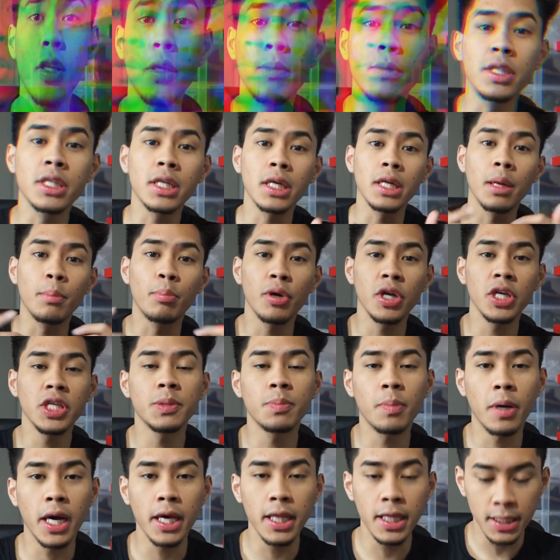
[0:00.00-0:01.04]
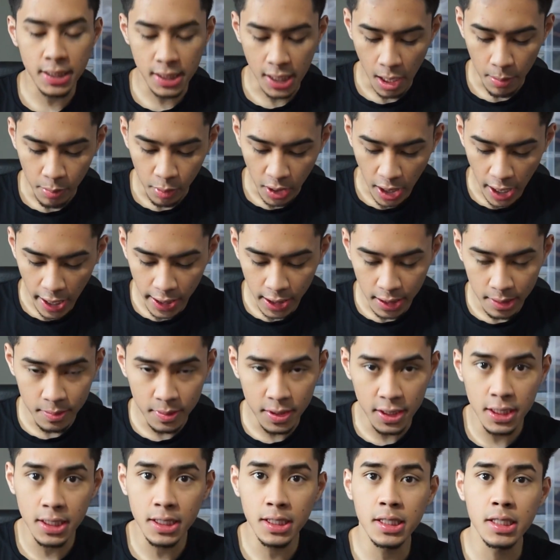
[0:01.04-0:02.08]
so I'm just gonna breeze by these couple
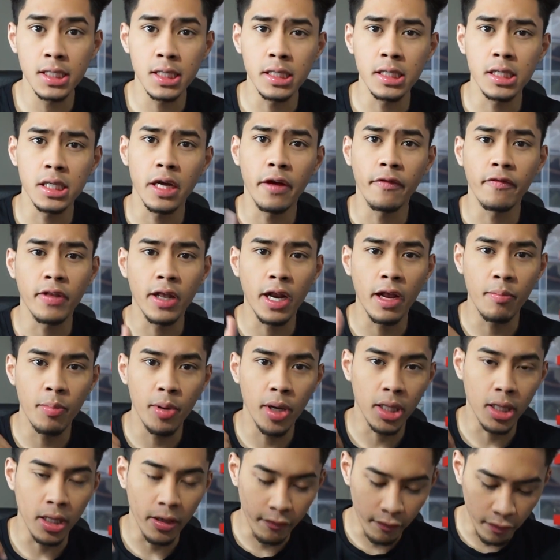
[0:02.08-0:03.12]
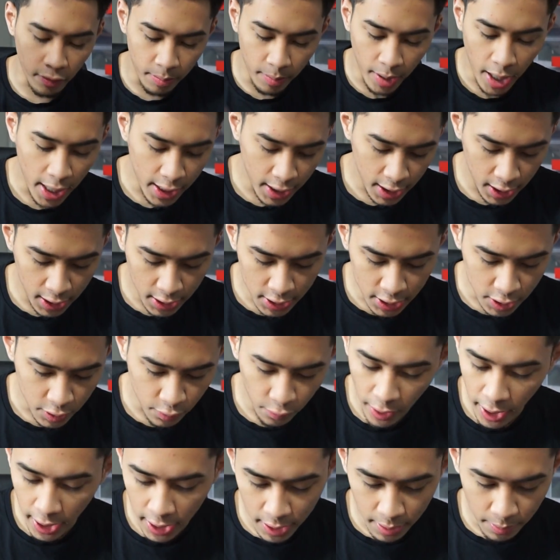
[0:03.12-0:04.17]
items. This is the stuff that I picked up from Nike, just
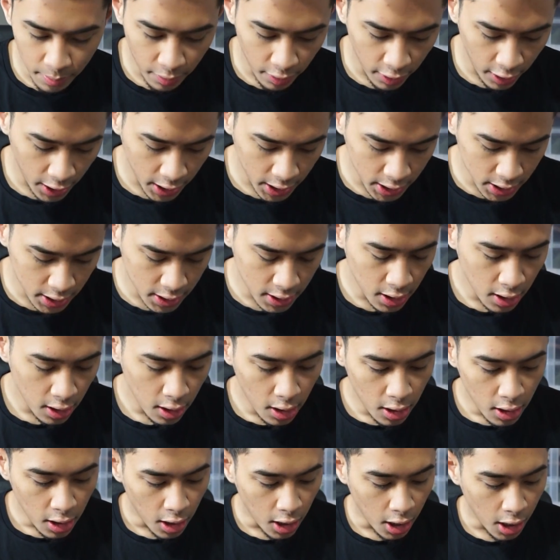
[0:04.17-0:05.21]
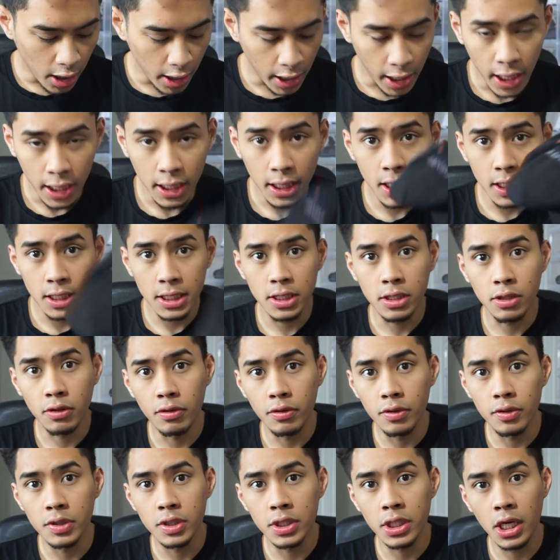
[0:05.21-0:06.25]
random things. Uh, I got these
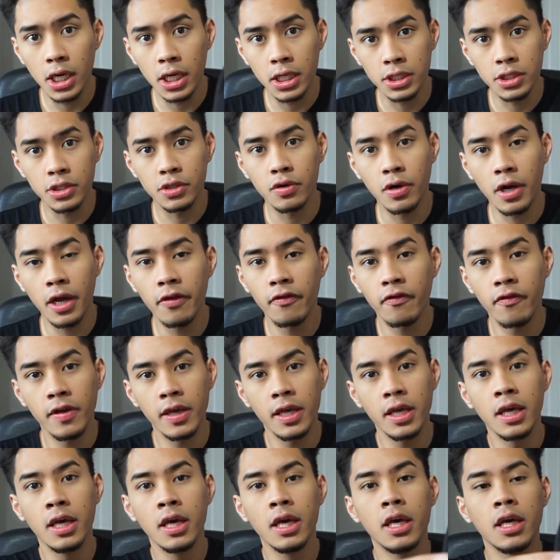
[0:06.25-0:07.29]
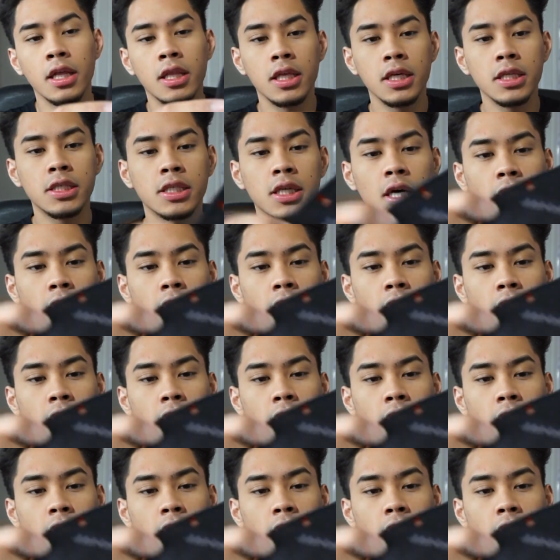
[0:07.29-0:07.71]
crew socks, Dri-FIT. These